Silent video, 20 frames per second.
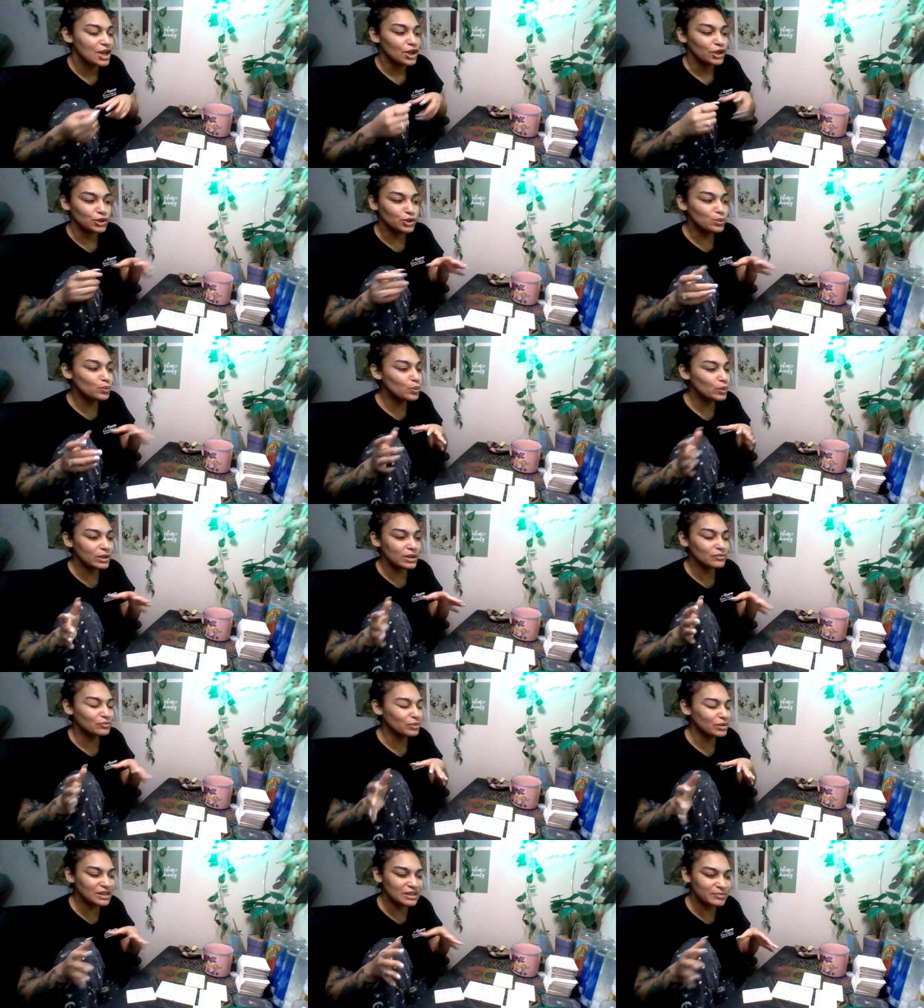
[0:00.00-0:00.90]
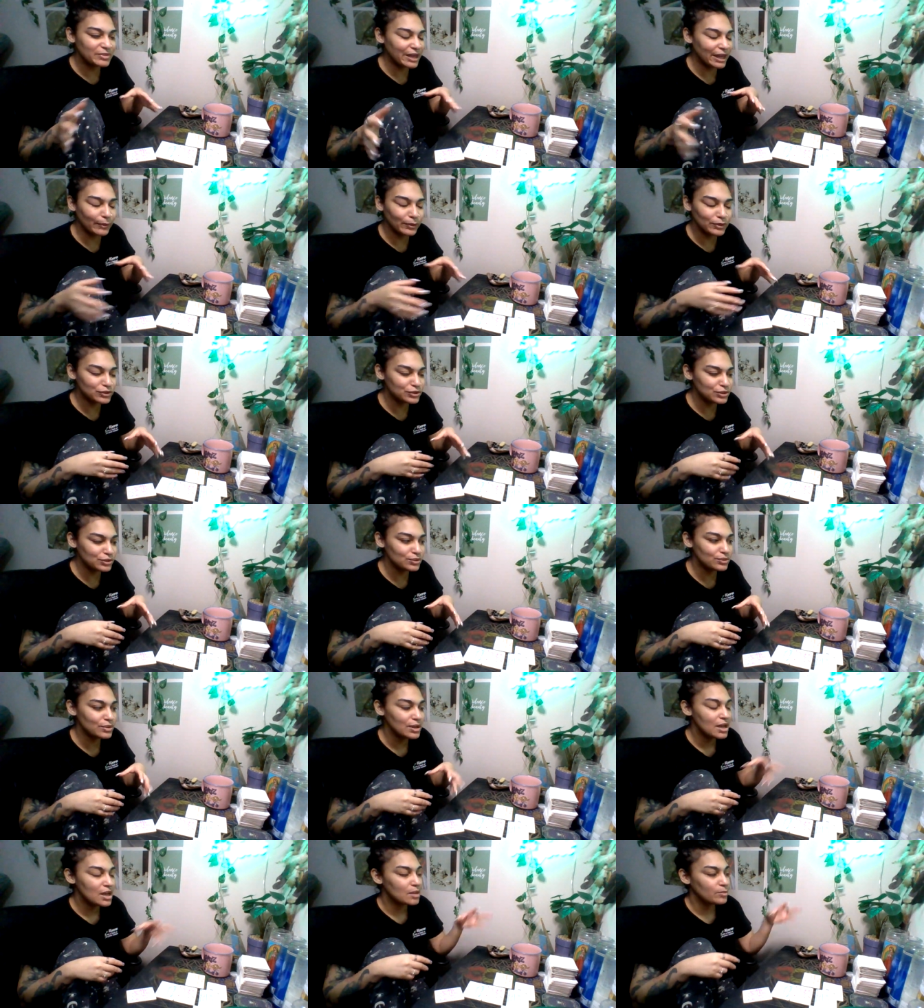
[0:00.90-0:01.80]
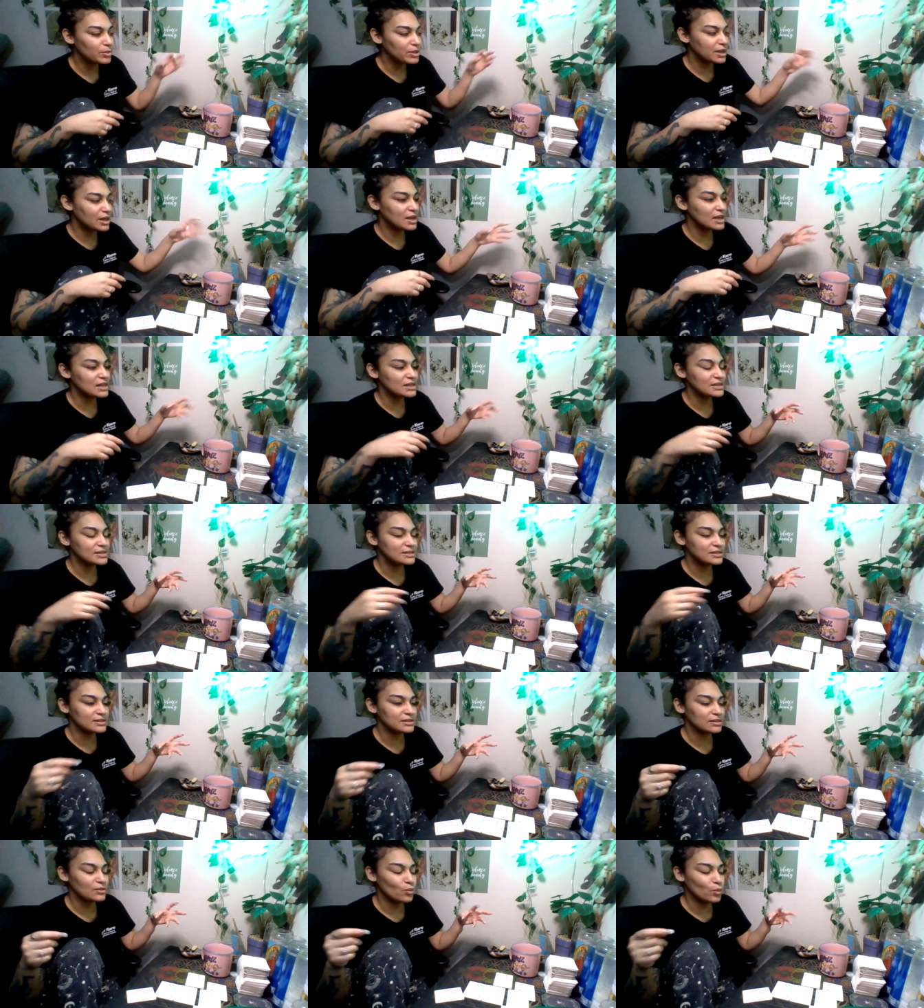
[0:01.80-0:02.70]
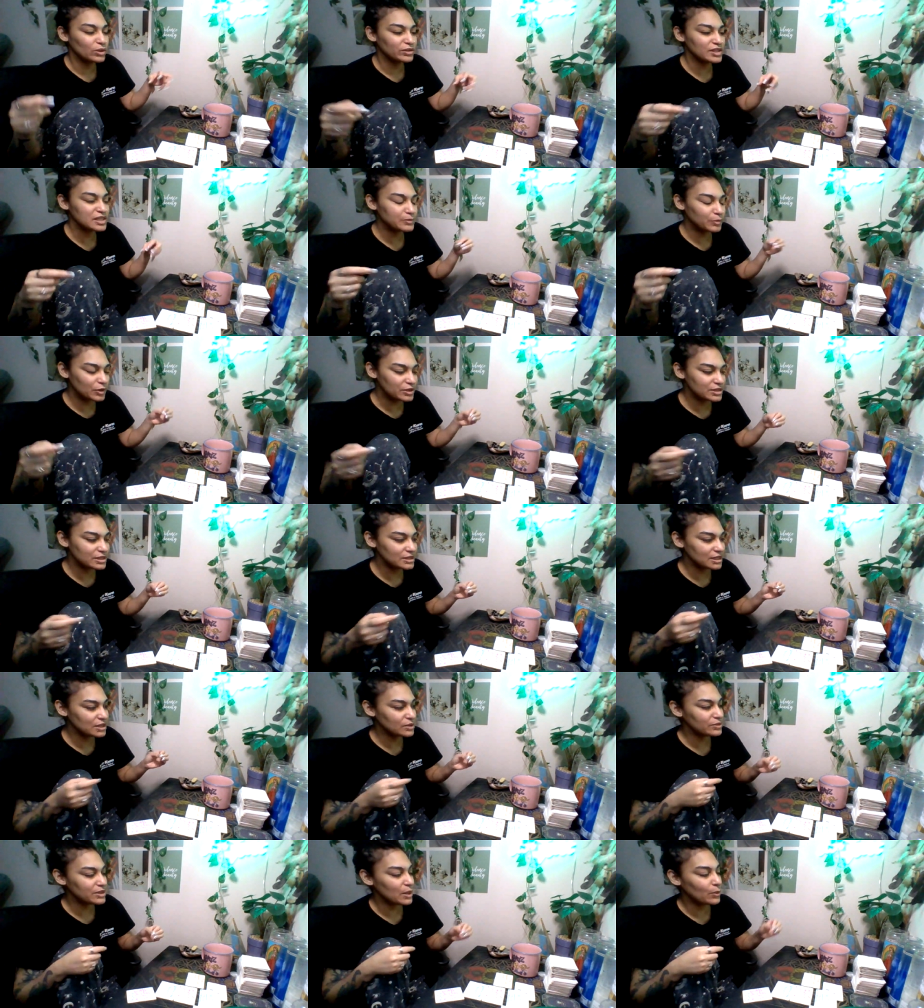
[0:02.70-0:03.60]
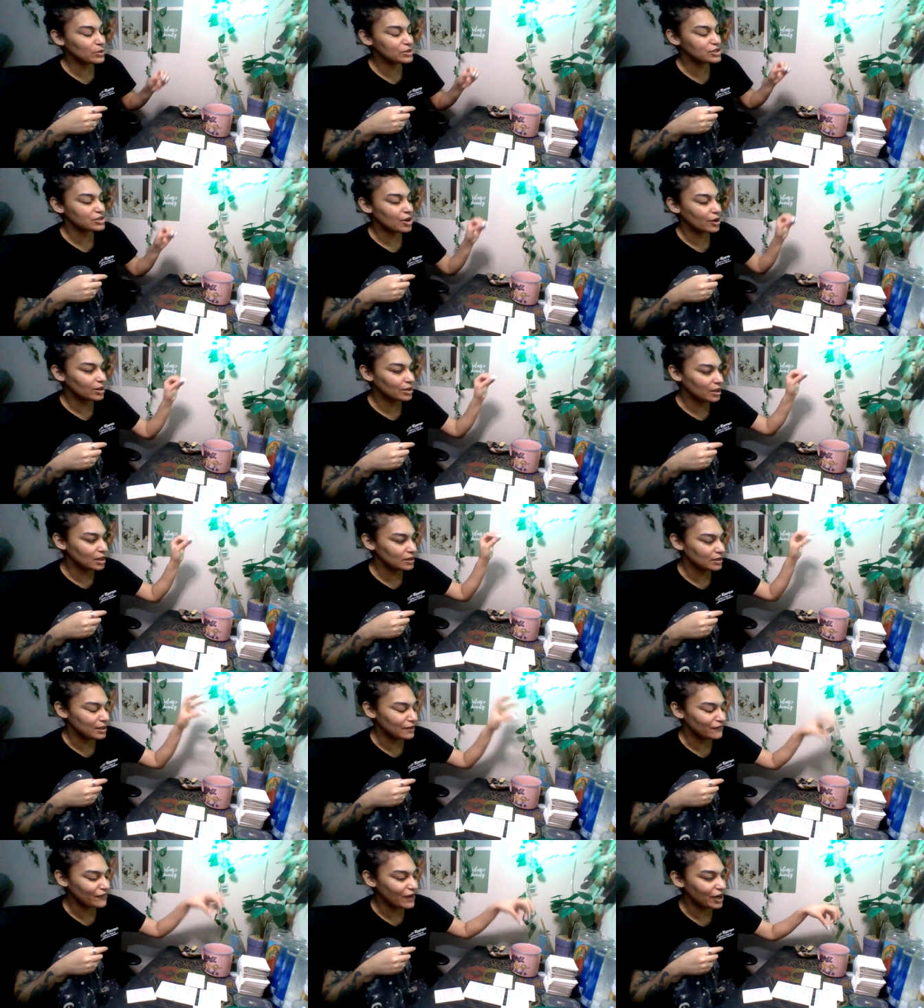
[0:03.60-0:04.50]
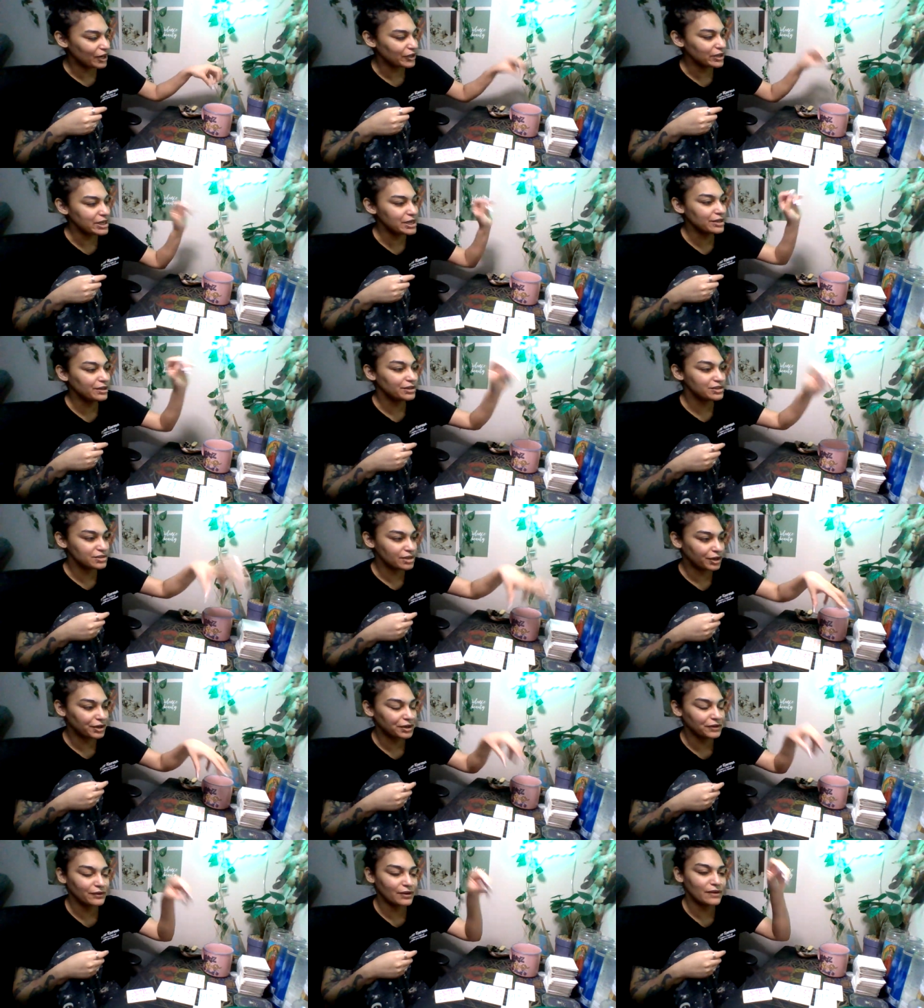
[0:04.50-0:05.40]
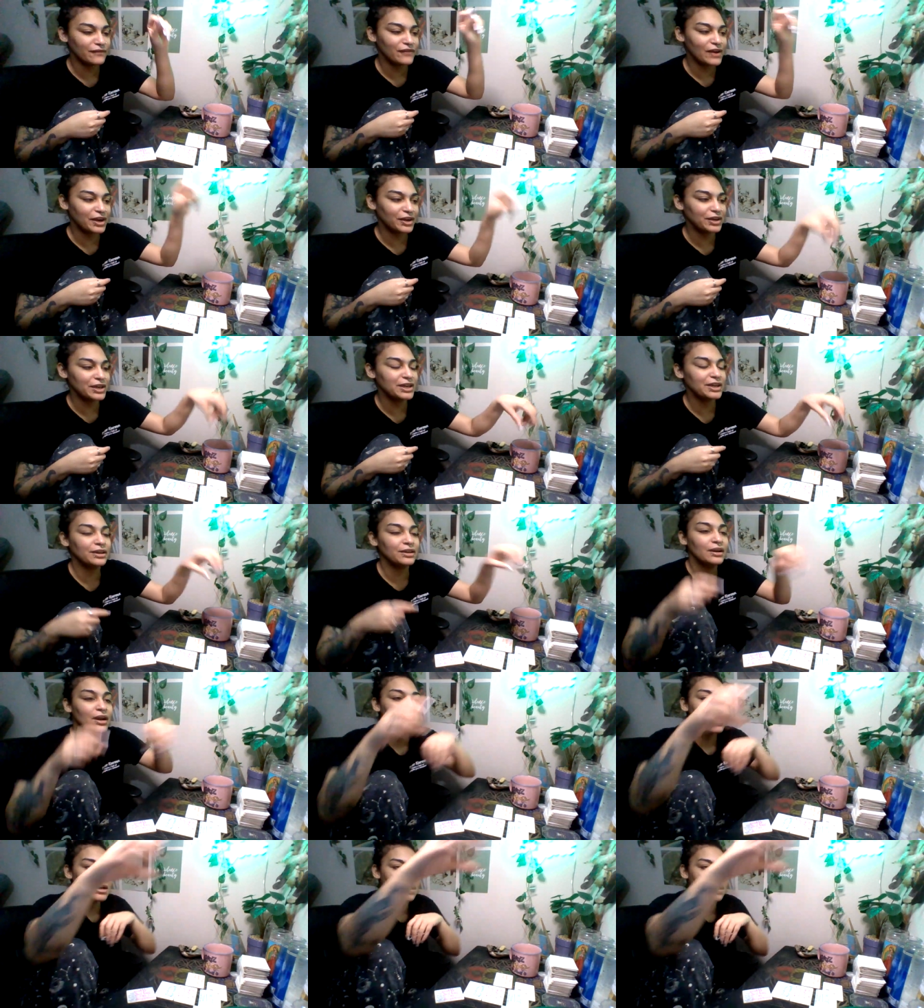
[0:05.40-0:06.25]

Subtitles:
you wouldn't really be able to, because what this person did, they would start a fire here, start a fire here,